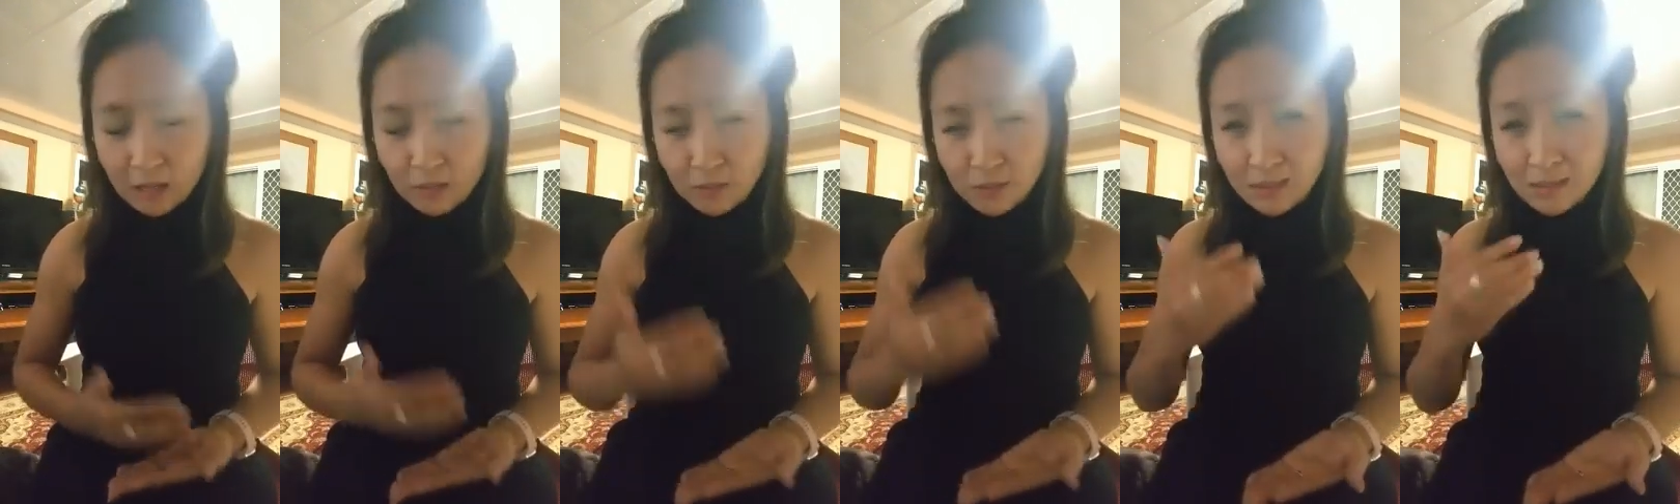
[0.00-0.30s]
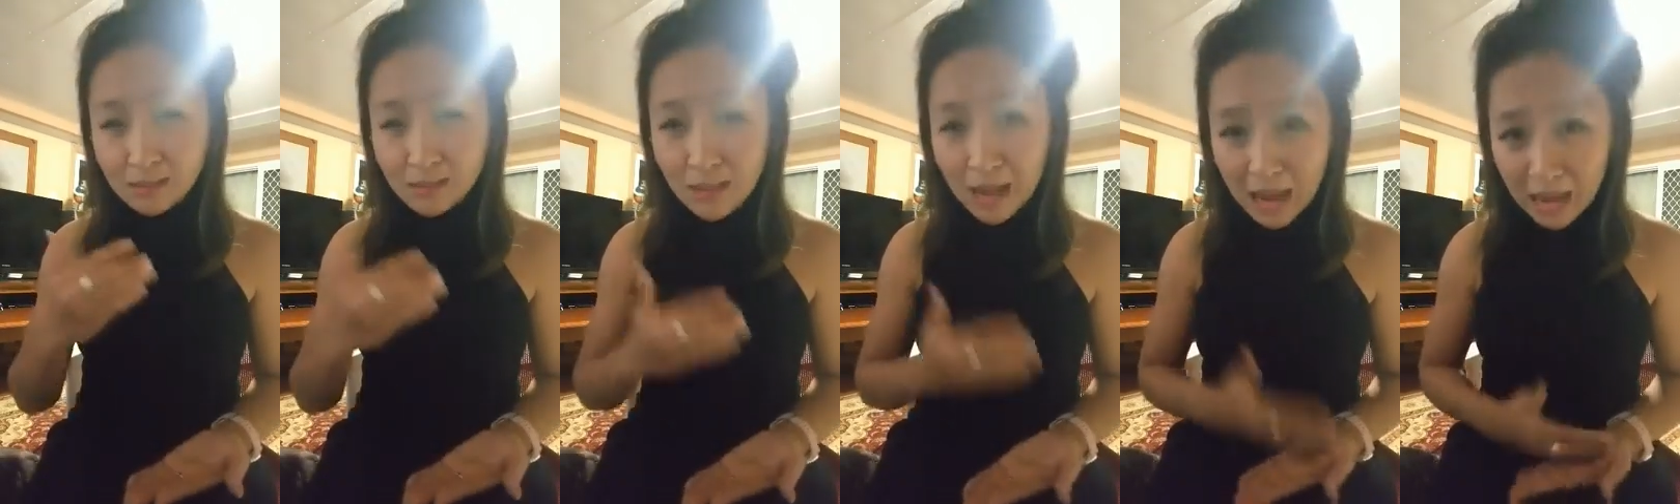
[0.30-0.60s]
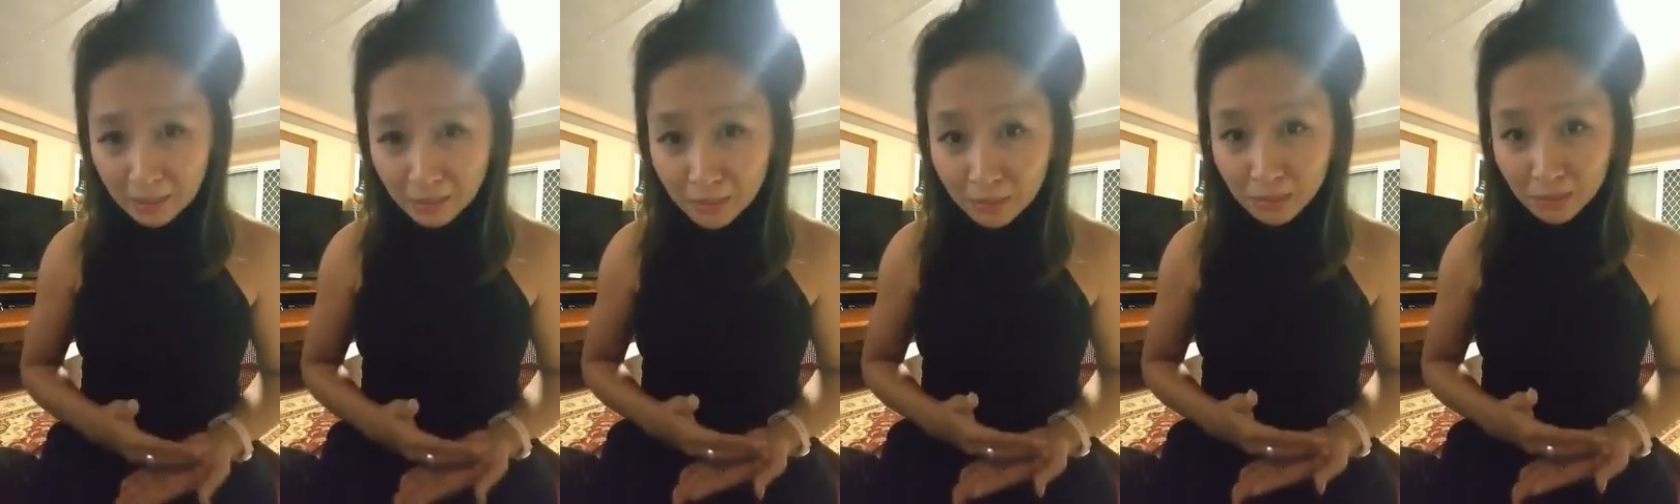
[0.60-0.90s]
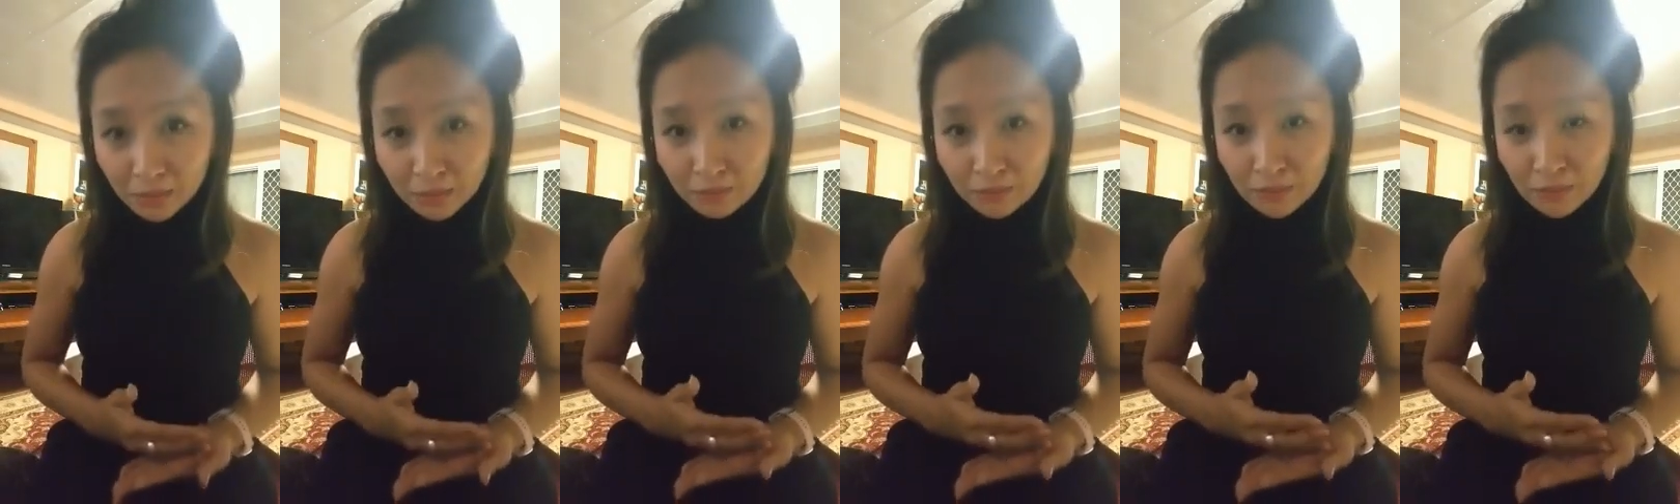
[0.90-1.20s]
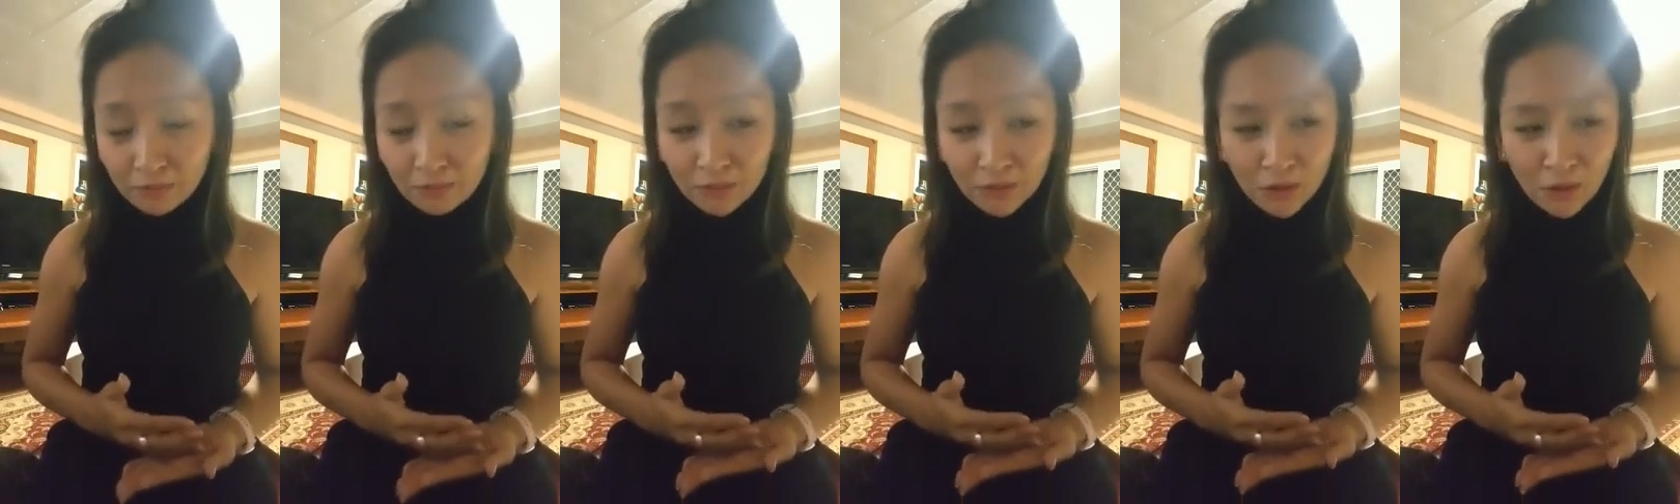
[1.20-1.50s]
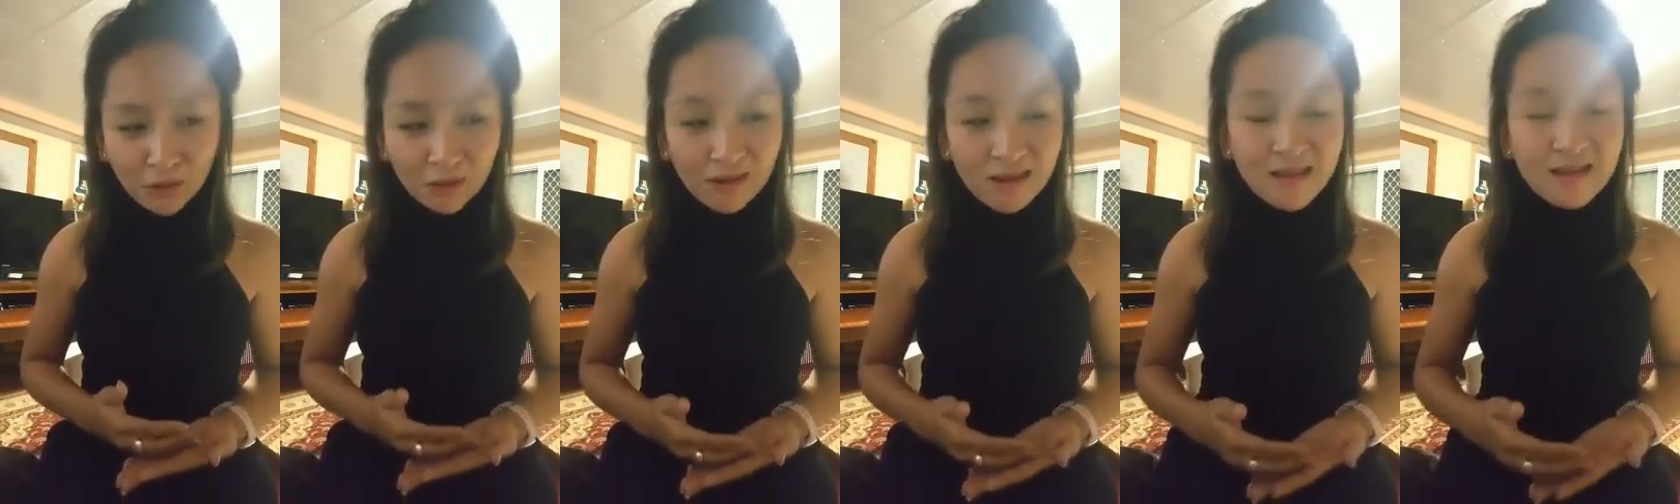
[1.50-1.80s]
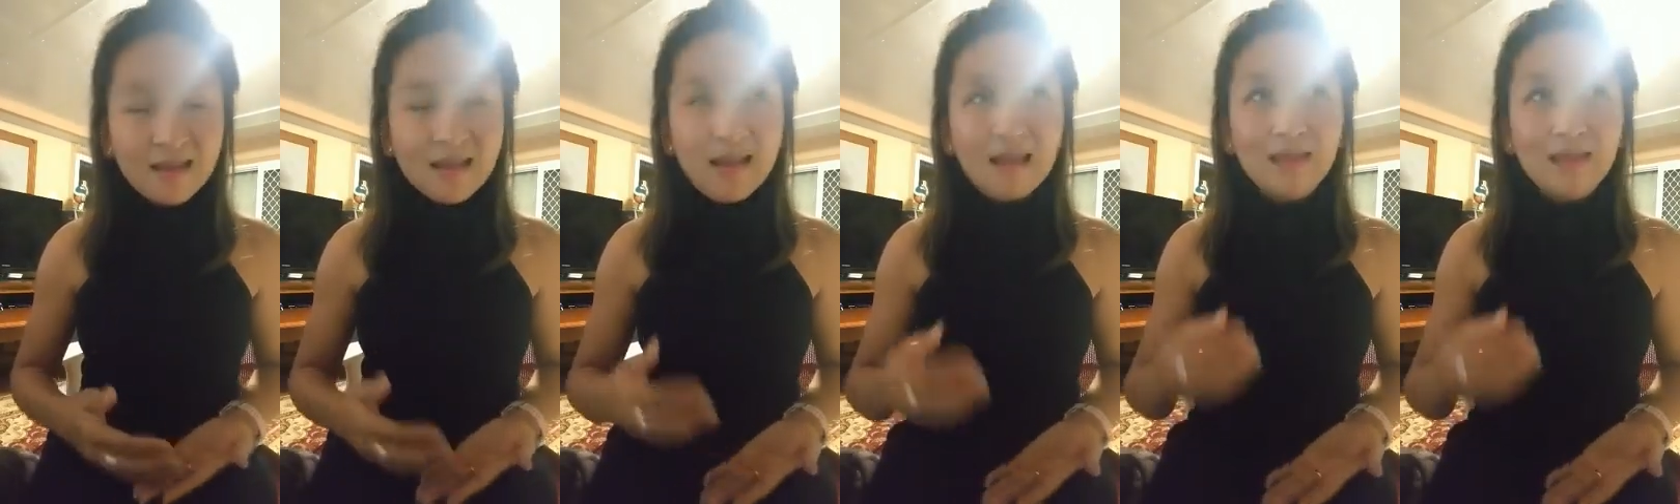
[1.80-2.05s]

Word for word: that I was capable of moving on,